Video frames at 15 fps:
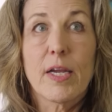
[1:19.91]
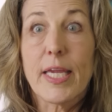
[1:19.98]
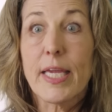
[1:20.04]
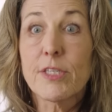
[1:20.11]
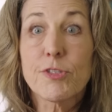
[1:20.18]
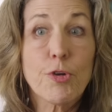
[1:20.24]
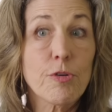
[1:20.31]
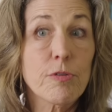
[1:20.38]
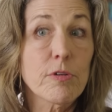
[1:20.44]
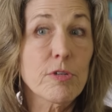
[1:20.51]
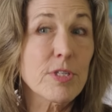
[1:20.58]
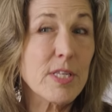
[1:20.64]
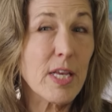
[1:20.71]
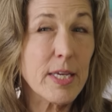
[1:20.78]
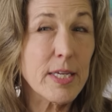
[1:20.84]
internal
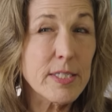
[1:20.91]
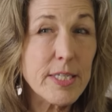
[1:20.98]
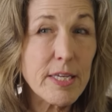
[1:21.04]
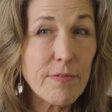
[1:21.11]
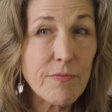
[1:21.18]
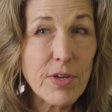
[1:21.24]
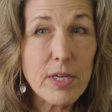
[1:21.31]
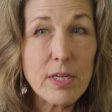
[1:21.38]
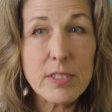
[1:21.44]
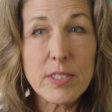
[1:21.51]
scientific